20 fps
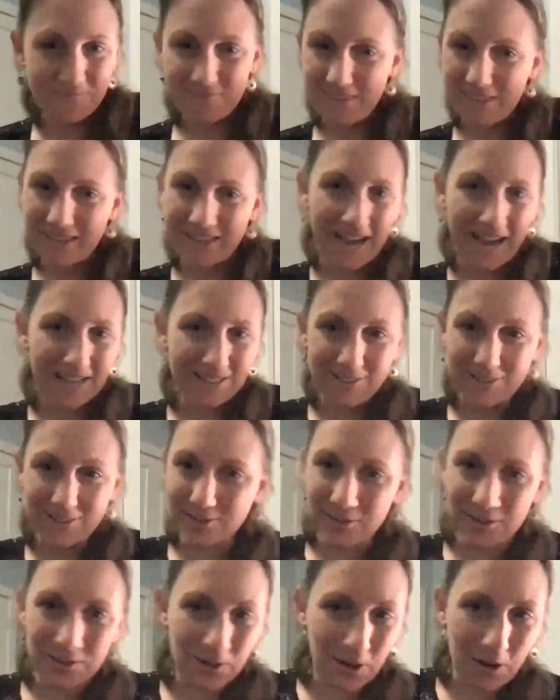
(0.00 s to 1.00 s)
they ask
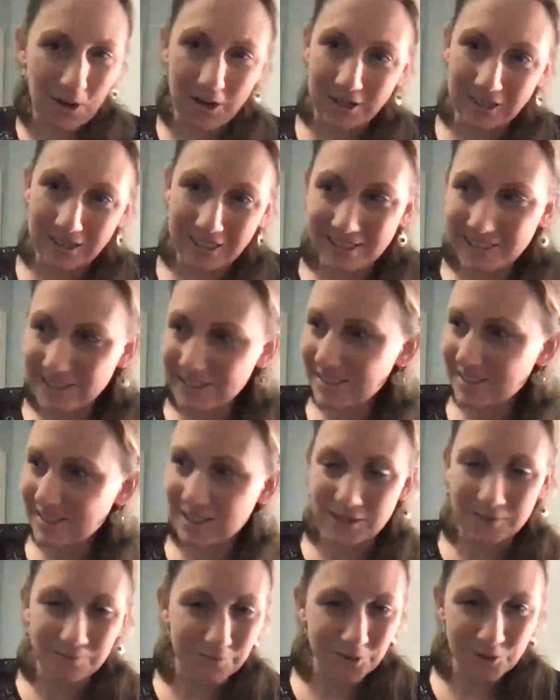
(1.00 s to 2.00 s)
the audience
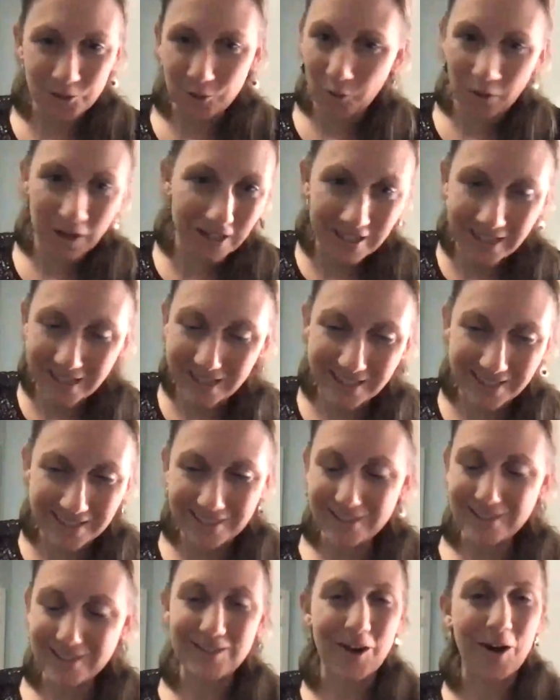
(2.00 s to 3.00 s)
to join
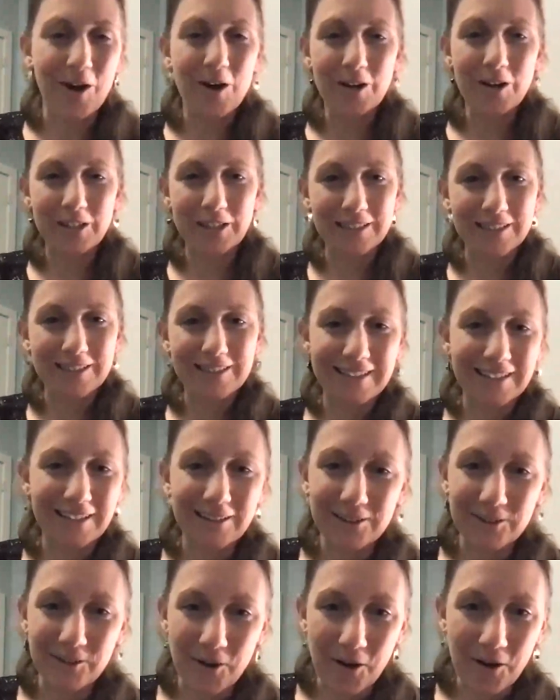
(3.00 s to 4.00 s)
in song and sing
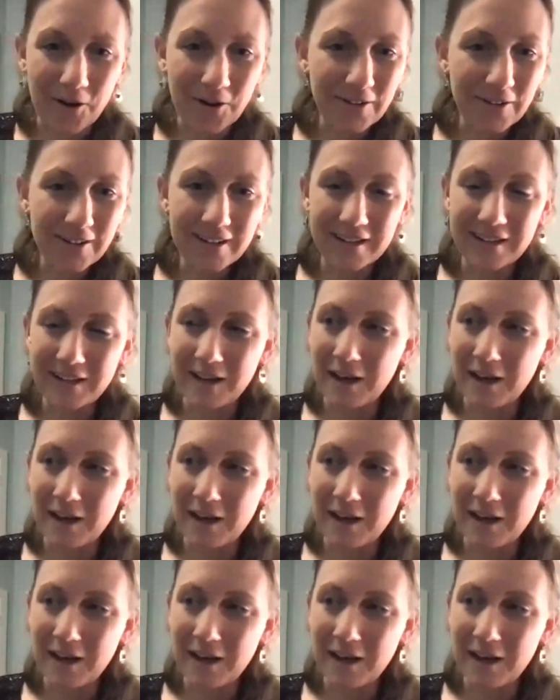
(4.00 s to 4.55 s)
along,